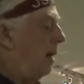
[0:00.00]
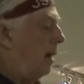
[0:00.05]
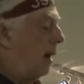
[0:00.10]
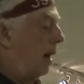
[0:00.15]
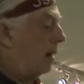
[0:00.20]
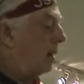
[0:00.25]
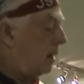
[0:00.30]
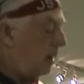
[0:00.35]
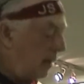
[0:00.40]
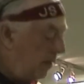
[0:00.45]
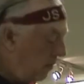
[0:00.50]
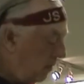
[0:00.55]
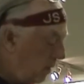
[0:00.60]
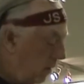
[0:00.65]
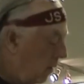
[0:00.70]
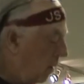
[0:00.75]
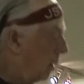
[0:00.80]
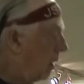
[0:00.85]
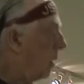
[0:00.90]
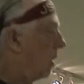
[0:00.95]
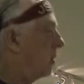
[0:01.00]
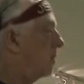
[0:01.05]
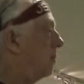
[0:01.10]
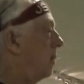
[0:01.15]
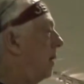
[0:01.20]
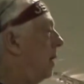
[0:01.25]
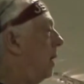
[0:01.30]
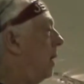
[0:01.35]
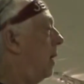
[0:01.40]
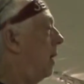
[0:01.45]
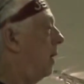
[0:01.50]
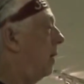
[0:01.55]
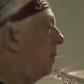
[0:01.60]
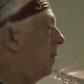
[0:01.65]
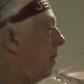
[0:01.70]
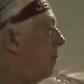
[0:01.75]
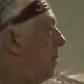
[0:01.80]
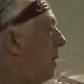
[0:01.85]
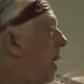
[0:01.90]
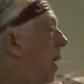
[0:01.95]
I didn't even know I lost my legs.
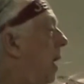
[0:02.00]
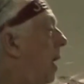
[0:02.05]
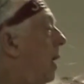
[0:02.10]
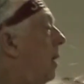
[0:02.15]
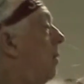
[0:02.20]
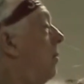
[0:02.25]
I mean, I